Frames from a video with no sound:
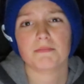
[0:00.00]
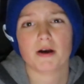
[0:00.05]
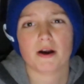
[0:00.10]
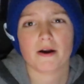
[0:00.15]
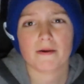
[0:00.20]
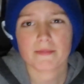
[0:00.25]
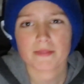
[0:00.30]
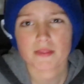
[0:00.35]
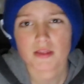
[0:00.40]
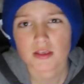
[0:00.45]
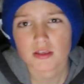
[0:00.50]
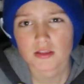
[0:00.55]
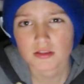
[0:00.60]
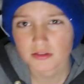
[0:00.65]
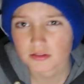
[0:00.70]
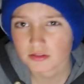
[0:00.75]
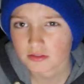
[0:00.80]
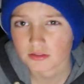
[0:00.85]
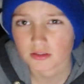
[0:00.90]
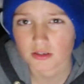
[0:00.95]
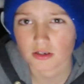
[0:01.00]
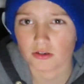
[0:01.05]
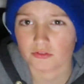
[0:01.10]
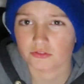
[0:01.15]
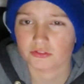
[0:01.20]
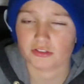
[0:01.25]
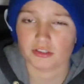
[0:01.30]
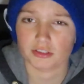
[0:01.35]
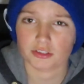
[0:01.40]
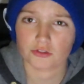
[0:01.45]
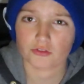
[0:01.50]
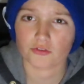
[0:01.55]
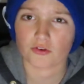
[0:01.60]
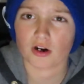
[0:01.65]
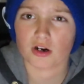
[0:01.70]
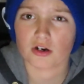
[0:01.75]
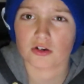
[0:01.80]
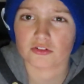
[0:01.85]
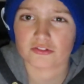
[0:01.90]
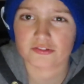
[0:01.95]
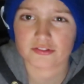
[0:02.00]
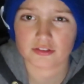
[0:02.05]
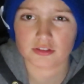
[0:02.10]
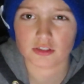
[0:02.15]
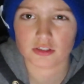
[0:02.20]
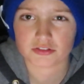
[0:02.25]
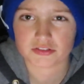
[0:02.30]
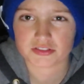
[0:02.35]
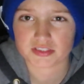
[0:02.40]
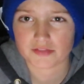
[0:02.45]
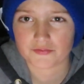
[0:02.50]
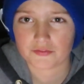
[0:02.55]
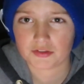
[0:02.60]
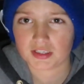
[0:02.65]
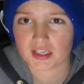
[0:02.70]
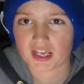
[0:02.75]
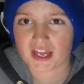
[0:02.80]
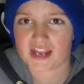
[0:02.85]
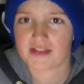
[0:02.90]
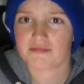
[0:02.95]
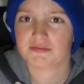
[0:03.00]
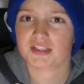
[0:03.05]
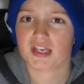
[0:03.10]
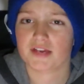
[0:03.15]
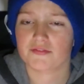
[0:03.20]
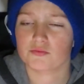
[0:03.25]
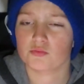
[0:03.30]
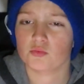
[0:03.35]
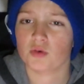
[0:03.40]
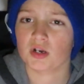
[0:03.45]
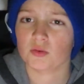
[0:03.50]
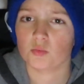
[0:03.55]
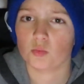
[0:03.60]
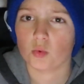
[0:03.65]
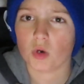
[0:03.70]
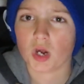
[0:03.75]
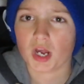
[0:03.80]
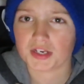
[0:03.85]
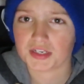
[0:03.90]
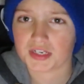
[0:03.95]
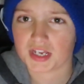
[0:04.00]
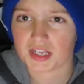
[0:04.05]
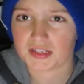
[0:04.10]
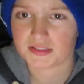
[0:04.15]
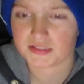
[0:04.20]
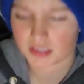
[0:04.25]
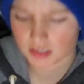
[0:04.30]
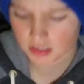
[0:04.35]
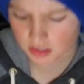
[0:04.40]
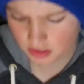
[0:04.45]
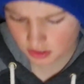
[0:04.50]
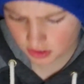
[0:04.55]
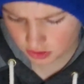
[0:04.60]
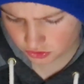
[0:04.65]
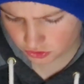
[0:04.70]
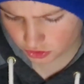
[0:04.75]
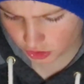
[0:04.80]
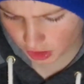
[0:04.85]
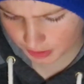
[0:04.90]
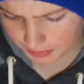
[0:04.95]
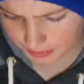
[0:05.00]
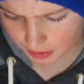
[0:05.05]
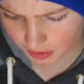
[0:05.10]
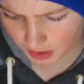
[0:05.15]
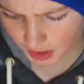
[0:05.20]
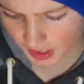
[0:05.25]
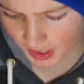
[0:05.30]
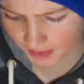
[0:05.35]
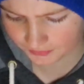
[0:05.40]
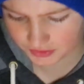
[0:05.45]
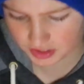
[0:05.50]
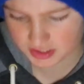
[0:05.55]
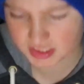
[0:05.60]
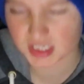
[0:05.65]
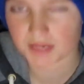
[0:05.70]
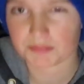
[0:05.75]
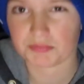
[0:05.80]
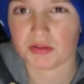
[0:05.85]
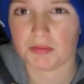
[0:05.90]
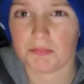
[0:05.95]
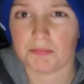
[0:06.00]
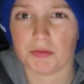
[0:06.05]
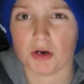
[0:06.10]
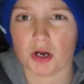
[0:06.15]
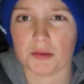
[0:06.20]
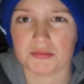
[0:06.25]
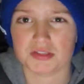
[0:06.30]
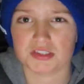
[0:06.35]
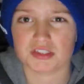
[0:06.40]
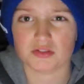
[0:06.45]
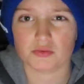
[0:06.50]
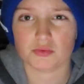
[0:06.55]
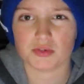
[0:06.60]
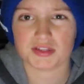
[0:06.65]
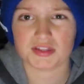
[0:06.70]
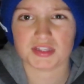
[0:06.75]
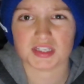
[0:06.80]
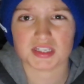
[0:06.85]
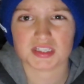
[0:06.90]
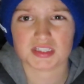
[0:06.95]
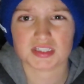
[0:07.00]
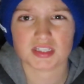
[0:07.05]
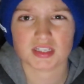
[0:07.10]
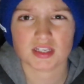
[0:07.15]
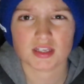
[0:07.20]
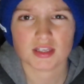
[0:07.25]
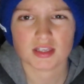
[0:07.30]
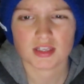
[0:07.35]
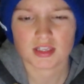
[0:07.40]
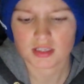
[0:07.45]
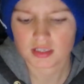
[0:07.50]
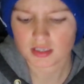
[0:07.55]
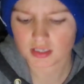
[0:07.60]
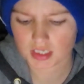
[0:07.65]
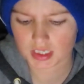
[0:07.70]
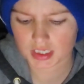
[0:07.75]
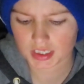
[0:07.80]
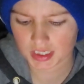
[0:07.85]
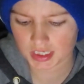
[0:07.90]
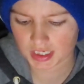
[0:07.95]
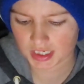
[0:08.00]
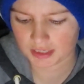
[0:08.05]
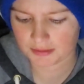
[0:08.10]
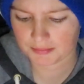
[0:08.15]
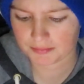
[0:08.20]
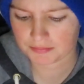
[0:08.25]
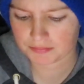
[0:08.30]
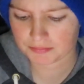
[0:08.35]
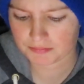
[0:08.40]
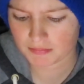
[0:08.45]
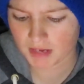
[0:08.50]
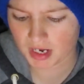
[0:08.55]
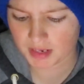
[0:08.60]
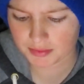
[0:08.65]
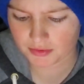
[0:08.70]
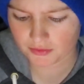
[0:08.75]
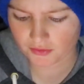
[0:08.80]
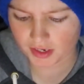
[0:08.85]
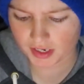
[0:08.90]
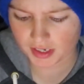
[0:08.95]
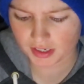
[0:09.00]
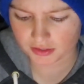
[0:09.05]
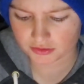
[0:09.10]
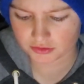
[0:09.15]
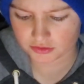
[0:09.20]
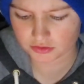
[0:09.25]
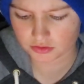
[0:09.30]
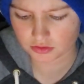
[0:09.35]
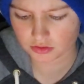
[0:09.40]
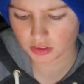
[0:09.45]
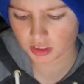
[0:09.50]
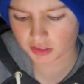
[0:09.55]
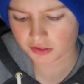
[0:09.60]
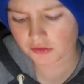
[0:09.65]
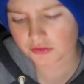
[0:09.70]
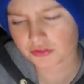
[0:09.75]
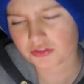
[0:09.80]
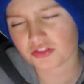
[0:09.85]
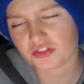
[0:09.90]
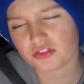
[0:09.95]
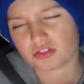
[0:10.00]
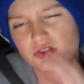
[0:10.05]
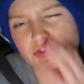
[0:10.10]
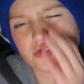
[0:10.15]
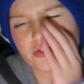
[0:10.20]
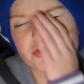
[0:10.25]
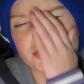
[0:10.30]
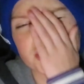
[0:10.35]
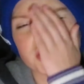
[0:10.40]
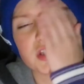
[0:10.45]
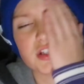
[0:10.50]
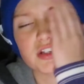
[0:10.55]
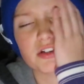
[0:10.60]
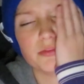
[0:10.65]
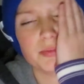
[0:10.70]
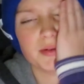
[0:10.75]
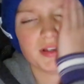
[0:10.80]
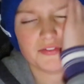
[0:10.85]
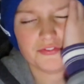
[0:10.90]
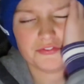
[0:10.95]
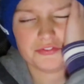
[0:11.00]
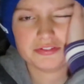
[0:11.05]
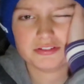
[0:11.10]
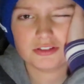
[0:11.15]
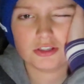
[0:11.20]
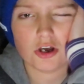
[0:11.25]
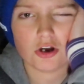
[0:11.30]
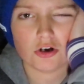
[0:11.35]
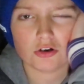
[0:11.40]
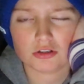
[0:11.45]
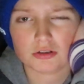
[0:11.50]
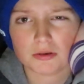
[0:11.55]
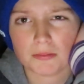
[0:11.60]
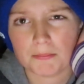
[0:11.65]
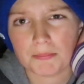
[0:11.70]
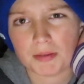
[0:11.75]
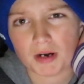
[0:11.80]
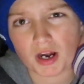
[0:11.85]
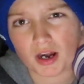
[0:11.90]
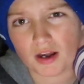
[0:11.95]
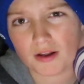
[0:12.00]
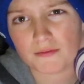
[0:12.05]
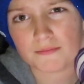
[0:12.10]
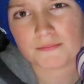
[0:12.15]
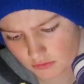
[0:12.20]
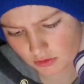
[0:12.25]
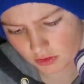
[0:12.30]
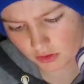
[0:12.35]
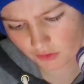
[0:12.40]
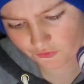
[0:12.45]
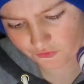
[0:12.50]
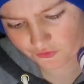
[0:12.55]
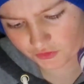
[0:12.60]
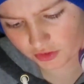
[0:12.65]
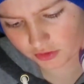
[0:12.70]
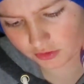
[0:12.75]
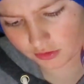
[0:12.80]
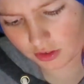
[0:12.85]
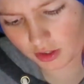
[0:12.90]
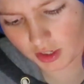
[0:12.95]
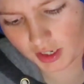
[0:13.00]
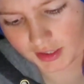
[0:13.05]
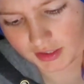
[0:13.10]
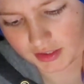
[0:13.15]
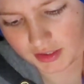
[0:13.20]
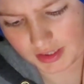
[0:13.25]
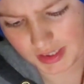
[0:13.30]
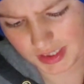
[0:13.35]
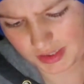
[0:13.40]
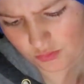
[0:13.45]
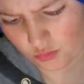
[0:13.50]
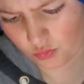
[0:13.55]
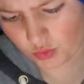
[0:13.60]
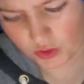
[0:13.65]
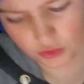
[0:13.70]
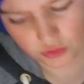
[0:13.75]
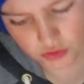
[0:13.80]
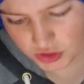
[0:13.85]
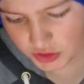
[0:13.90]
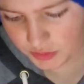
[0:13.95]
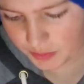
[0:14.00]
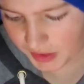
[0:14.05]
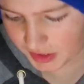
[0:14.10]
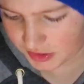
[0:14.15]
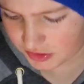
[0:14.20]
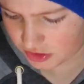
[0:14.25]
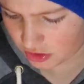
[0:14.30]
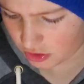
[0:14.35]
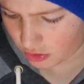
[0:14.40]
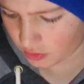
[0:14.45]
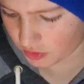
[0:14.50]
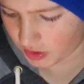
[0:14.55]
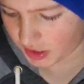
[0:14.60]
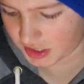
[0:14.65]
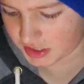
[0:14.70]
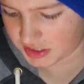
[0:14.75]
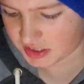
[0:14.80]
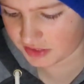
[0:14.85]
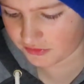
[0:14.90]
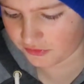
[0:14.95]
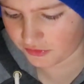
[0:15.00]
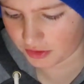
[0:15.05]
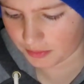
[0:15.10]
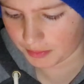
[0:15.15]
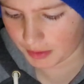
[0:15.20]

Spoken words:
but obviously Crows lost 7 games, haven't won 1 yet. So I'm going to have to tip the Bombers to win this. Maybe around, I don't think it'll be a flog, but I feel like it will just be too easy for the